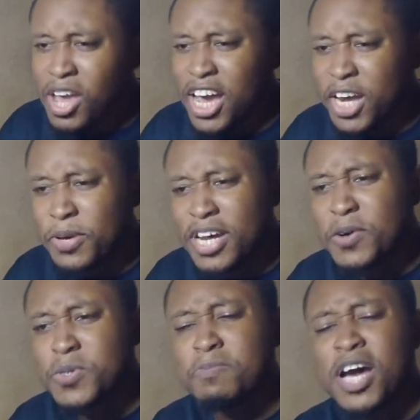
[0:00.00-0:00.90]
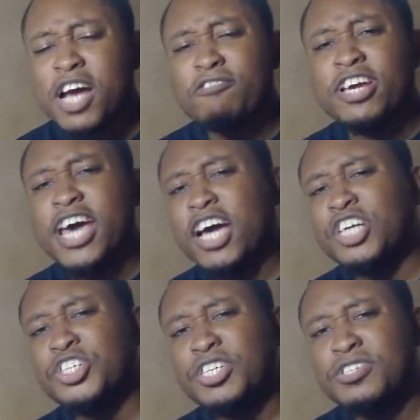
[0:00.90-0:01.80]
Anyway, that was my
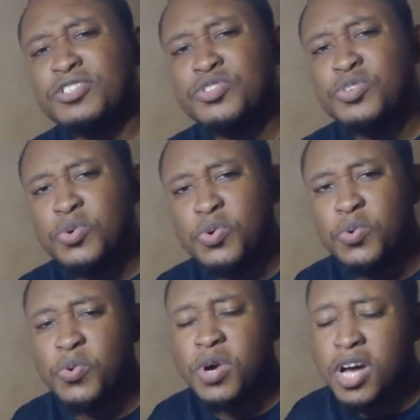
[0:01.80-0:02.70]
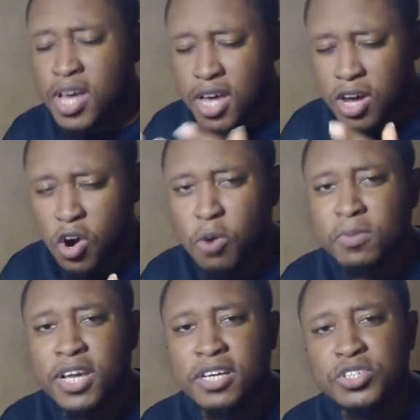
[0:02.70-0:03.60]
reaction to
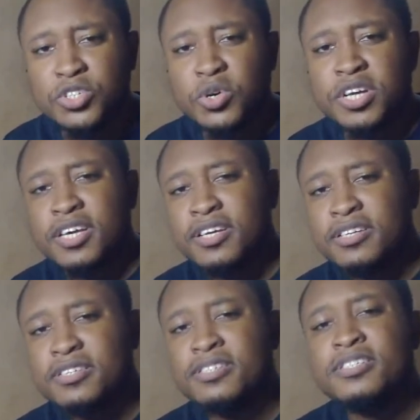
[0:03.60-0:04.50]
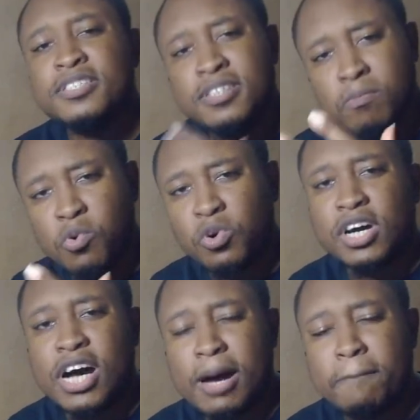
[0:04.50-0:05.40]
Homelander joining in Mortal
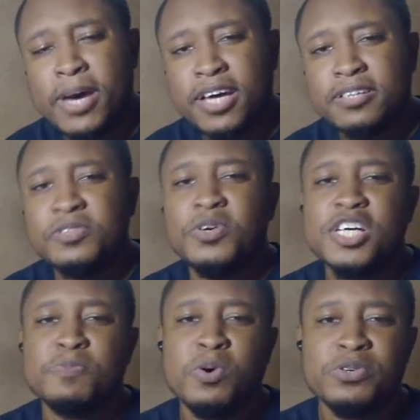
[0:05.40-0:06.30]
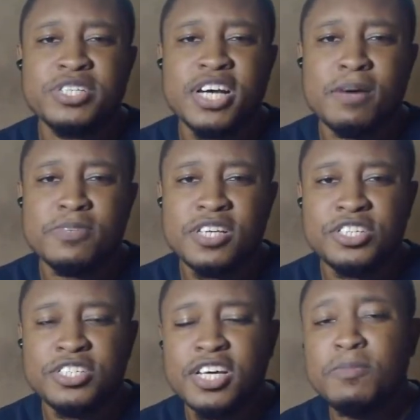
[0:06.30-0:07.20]
Kombat. You guys post in the comment
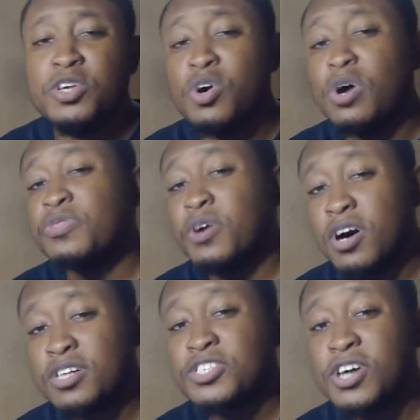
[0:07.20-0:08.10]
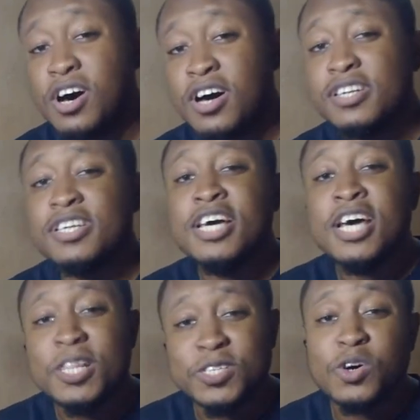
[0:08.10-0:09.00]
section. Tell me your thoughts on
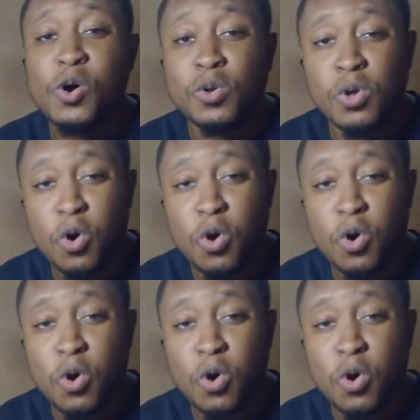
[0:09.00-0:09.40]
this whole